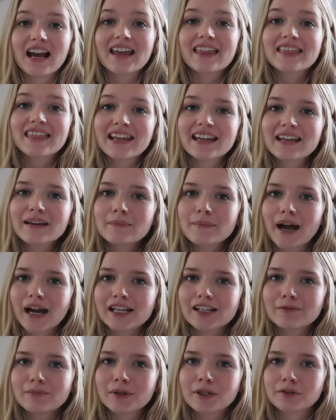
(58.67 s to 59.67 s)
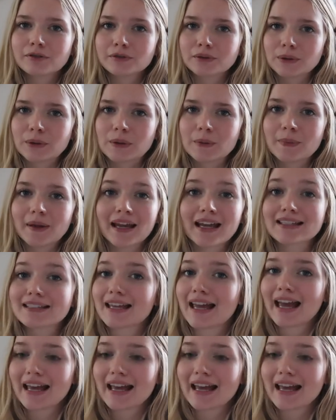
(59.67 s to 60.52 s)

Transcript: I think it might have been a fluke because it